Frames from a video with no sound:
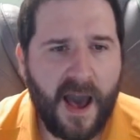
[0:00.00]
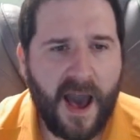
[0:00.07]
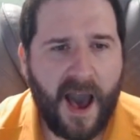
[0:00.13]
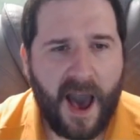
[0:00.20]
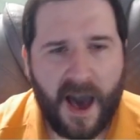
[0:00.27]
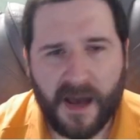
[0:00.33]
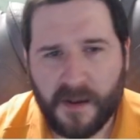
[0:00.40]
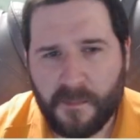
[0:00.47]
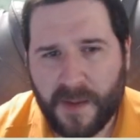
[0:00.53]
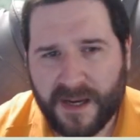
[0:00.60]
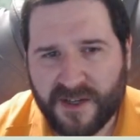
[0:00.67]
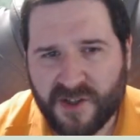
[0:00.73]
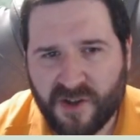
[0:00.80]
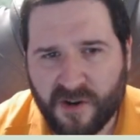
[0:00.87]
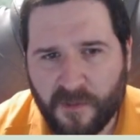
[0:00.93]
how to
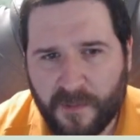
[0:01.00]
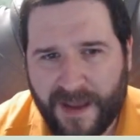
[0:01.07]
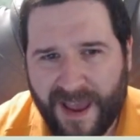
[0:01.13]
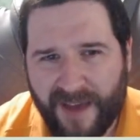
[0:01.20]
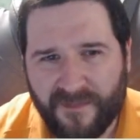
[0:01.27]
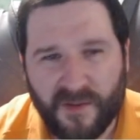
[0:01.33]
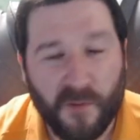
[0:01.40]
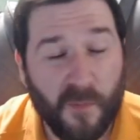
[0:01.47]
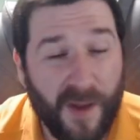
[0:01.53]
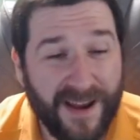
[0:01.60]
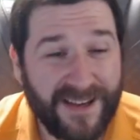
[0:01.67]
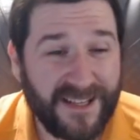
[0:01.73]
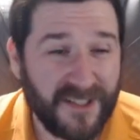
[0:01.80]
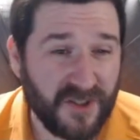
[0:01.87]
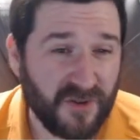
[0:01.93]
make sure we have the
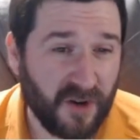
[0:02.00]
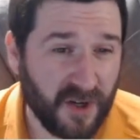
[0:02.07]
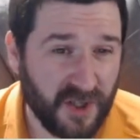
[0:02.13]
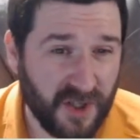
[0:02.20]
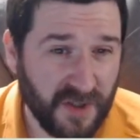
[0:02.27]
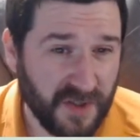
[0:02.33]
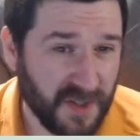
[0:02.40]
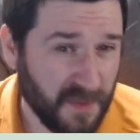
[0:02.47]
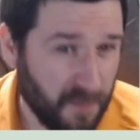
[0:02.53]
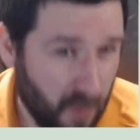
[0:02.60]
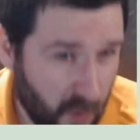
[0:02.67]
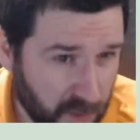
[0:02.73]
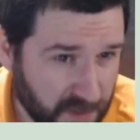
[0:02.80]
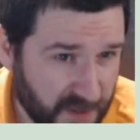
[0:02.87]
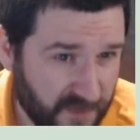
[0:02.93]
right instructional
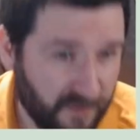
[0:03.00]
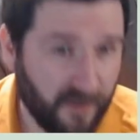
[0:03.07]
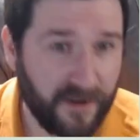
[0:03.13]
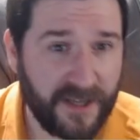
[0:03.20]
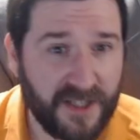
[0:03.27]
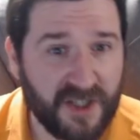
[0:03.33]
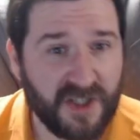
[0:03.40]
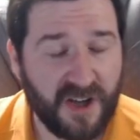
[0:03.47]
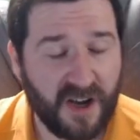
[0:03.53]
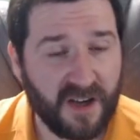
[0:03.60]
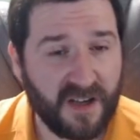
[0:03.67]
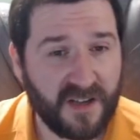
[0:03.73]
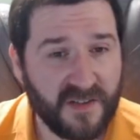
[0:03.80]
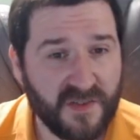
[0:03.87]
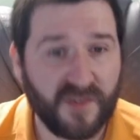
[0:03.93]
supports for each
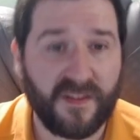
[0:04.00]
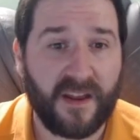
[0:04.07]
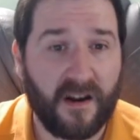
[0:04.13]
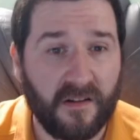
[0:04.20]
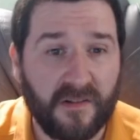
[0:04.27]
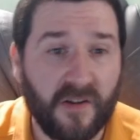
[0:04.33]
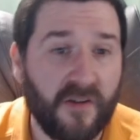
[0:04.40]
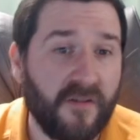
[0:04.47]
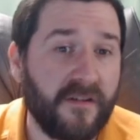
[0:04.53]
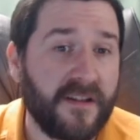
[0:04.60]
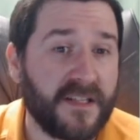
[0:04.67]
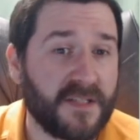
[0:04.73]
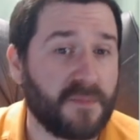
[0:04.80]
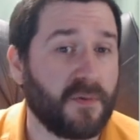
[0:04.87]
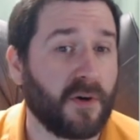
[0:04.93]
chunk so that our learner
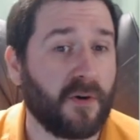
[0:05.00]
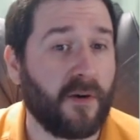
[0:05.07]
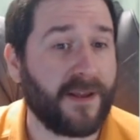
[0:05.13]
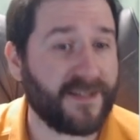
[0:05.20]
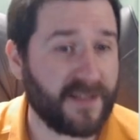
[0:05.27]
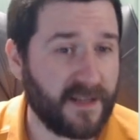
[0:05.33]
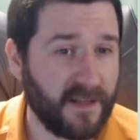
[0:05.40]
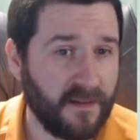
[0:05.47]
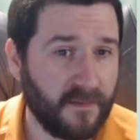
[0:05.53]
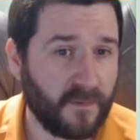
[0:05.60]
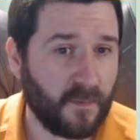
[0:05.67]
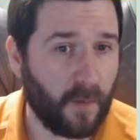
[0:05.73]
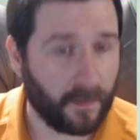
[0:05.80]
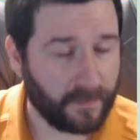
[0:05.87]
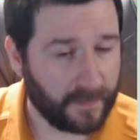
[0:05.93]
is progressing
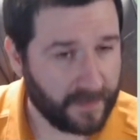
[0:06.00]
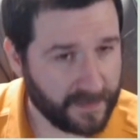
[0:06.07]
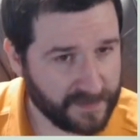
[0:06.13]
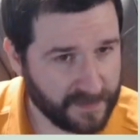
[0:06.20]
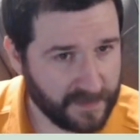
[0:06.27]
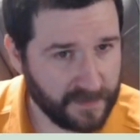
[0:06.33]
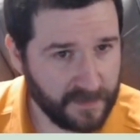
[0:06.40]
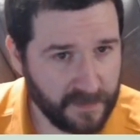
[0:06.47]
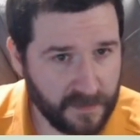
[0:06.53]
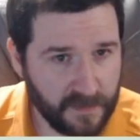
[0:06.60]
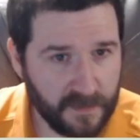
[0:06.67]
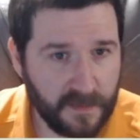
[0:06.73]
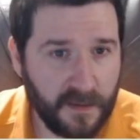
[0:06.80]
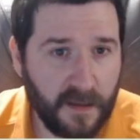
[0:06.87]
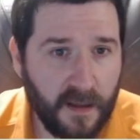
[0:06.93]
throughout the lesson.
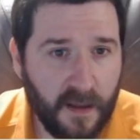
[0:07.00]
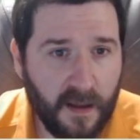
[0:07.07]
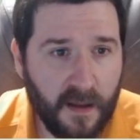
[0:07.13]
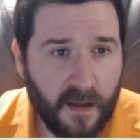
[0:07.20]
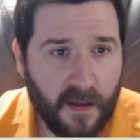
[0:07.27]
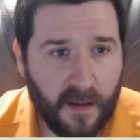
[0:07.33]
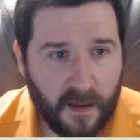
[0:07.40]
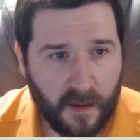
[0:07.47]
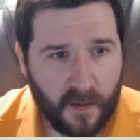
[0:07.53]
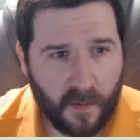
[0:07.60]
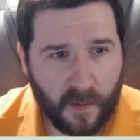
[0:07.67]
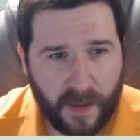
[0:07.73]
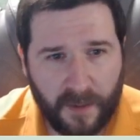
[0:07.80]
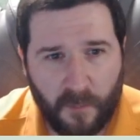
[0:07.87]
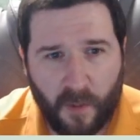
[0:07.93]

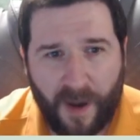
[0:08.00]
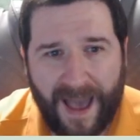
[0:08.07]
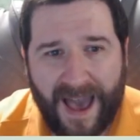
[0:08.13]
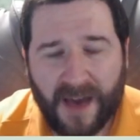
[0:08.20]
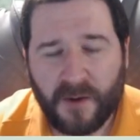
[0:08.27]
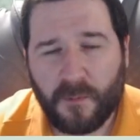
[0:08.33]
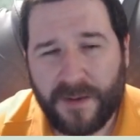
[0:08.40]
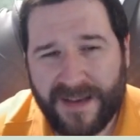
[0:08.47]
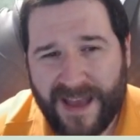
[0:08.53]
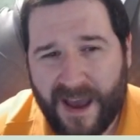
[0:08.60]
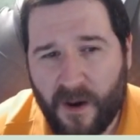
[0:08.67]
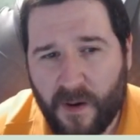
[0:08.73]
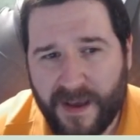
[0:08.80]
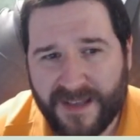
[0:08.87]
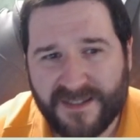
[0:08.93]
Okay, well, how do we
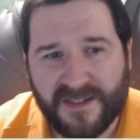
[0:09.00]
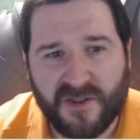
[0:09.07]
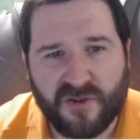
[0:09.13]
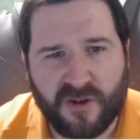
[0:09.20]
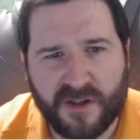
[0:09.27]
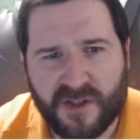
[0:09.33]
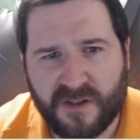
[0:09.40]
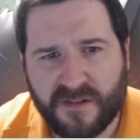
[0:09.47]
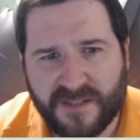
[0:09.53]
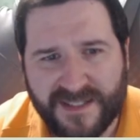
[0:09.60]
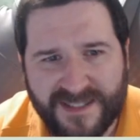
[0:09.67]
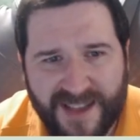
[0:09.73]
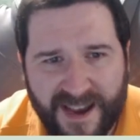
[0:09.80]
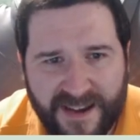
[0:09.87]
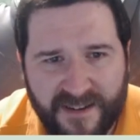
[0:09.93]
now, as instructional
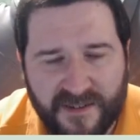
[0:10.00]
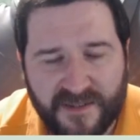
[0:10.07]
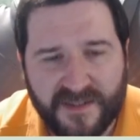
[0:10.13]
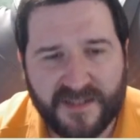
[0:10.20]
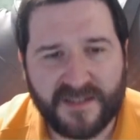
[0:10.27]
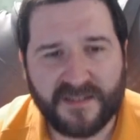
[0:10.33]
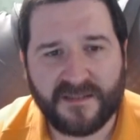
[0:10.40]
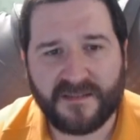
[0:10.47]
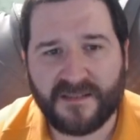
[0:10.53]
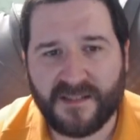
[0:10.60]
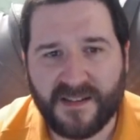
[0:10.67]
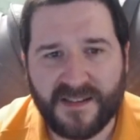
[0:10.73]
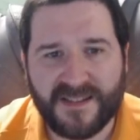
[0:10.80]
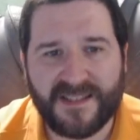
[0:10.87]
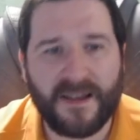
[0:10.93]
designers,
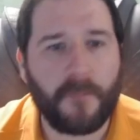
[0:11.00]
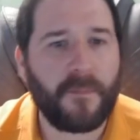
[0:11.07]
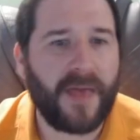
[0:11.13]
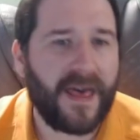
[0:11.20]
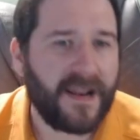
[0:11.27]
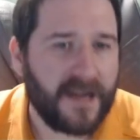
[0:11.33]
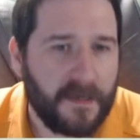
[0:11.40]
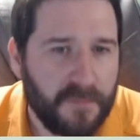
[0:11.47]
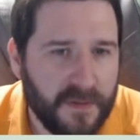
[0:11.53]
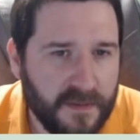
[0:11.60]
sum that up,